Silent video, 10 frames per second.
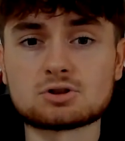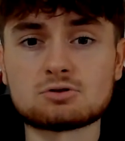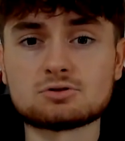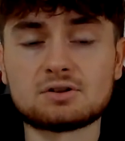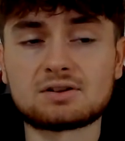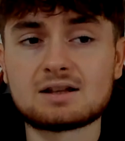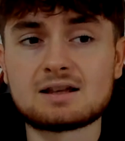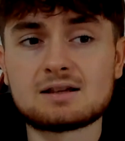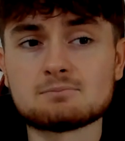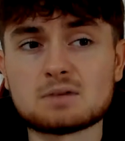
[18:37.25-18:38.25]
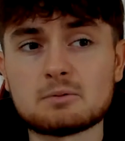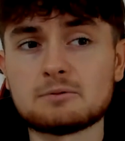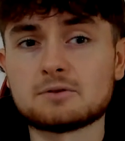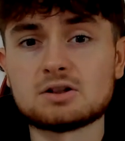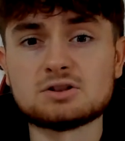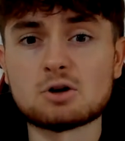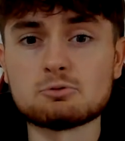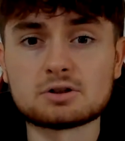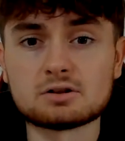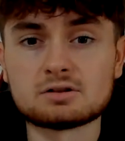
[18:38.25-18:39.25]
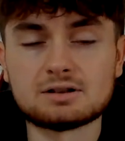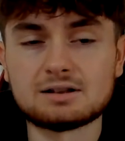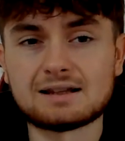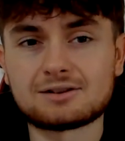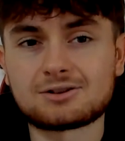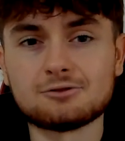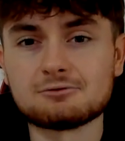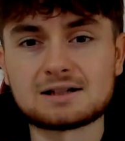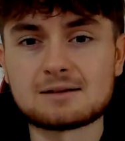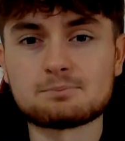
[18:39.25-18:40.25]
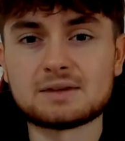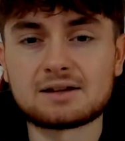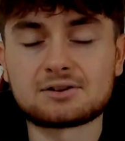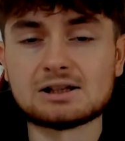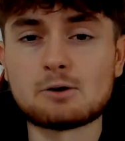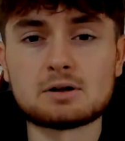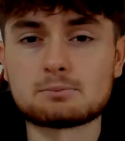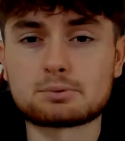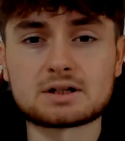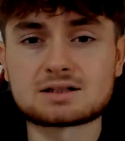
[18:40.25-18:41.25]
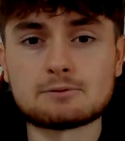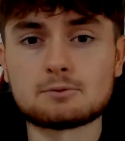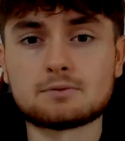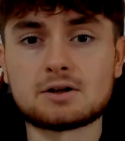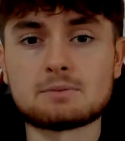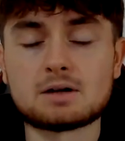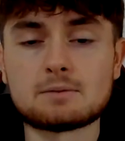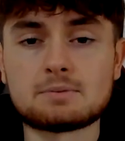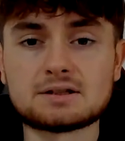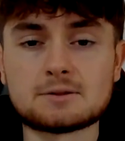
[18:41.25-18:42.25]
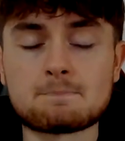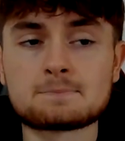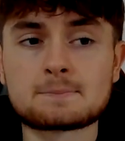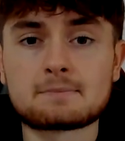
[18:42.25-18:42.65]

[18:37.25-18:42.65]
Joe Joyce might be fighting Yoka, and that's lower than British level fight in my opinion.